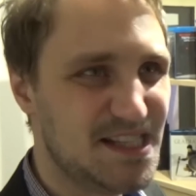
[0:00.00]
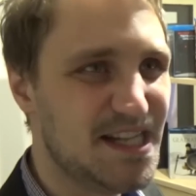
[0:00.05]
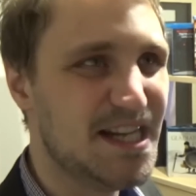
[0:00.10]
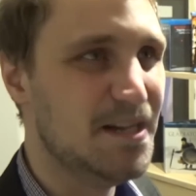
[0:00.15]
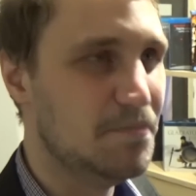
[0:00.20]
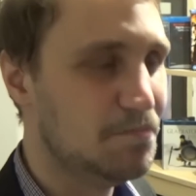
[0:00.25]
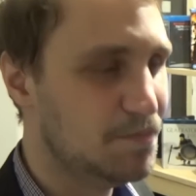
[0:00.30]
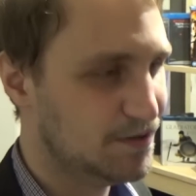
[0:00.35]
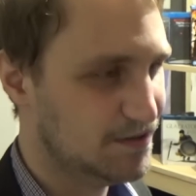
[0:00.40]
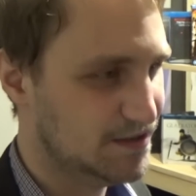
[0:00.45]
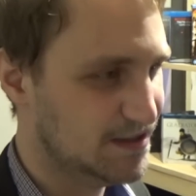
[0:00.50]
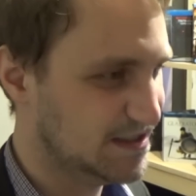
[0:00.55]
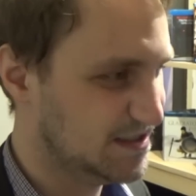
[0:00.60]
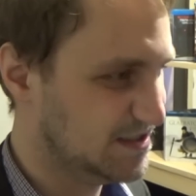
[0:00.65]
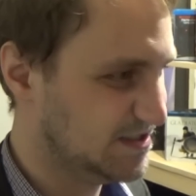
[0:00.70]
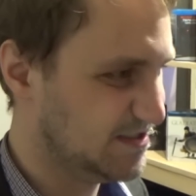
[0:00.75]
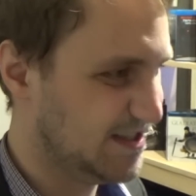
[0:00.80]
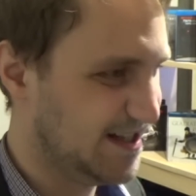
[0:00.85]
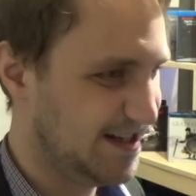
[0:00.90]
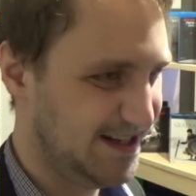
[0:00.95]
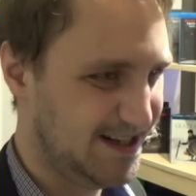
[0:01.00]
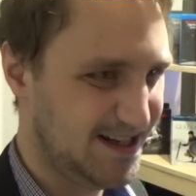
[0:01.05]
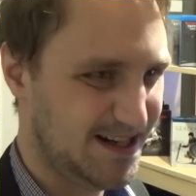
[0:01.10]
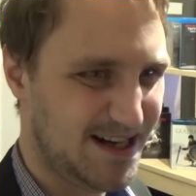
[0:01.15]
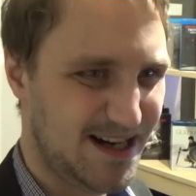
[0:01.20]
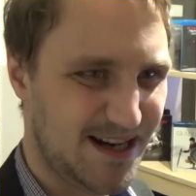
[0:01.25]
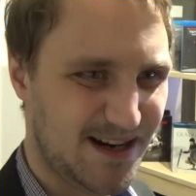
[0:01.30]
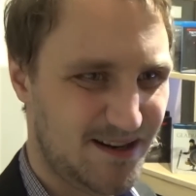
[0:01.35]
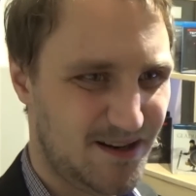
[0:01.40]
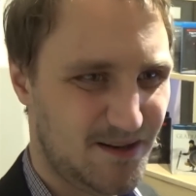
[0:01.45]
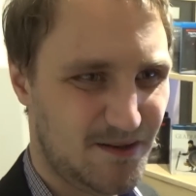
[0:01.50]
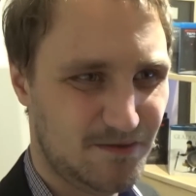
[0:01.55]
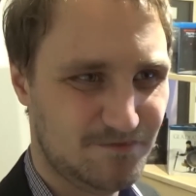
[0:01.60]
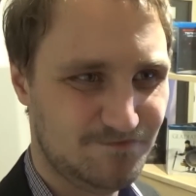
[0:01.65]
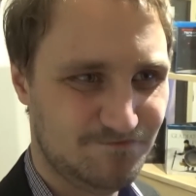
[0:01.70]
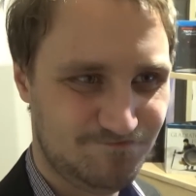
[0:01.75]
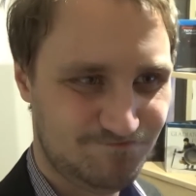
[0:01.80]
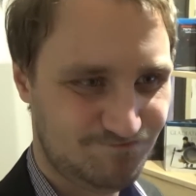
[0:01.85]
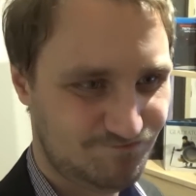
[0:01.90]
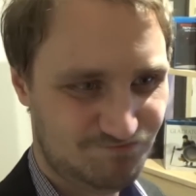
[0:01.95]
cheap. It's like
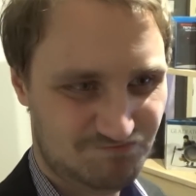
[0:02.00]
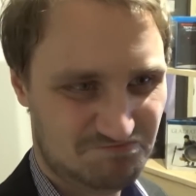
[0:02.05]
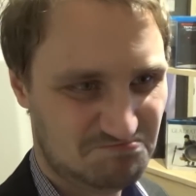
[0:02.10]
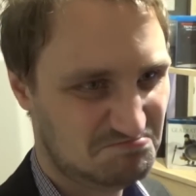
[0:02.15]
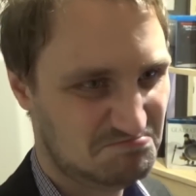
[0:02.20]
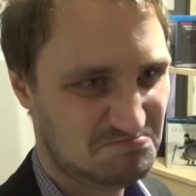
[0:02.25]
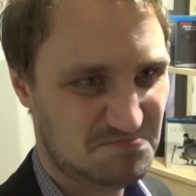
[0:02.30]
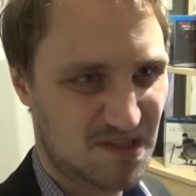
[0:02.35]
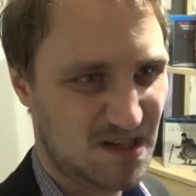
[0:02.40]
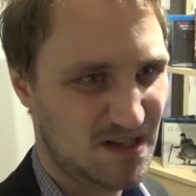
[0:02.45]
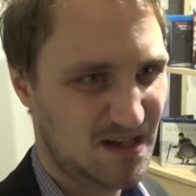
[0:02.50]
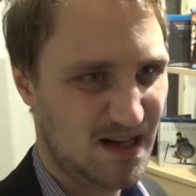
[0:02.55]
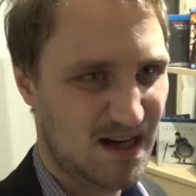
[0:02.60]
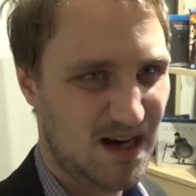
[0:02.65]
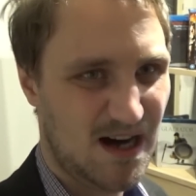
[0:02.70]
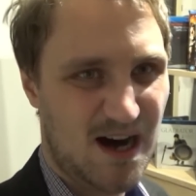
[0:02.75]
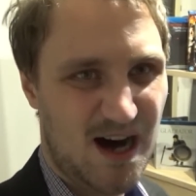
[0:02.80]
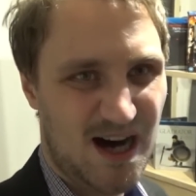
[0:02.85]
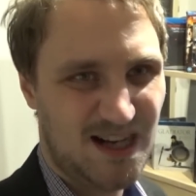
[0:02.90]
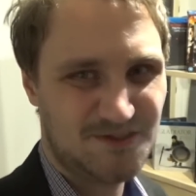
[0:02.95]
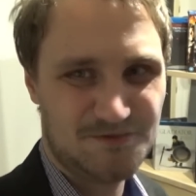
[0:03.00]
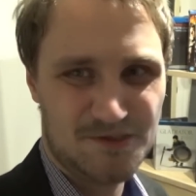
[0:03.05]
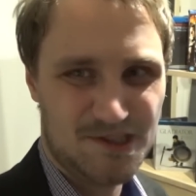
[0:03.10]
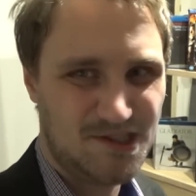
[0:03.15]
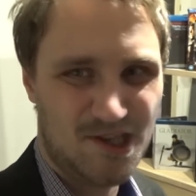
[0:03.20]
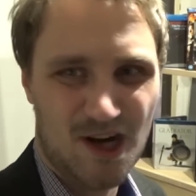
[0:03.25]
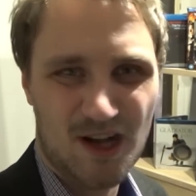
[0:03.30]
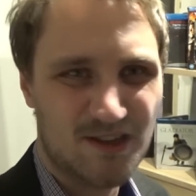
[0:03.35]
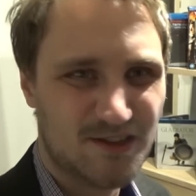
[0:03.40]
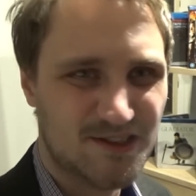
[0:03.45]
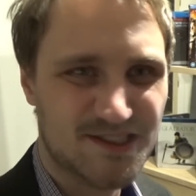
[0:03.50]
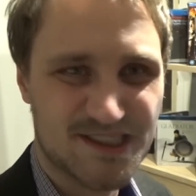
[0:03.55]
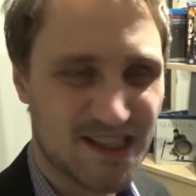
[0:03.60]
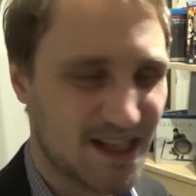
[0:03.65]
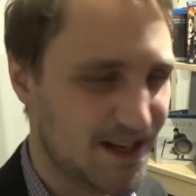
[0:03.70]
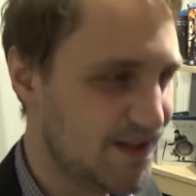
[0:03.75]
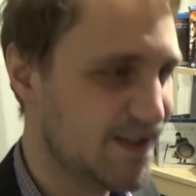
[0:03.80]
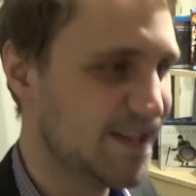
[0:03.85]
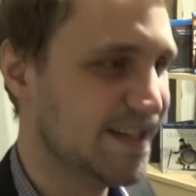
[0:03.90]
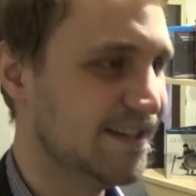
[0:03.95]
$100,
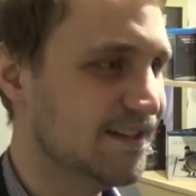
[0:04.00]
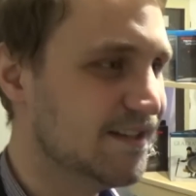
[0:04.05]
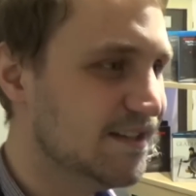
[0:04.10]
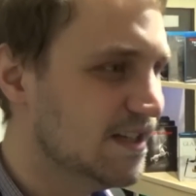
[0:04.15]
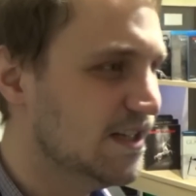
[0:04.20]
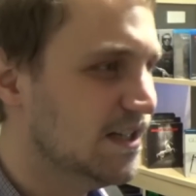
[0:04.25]
I think,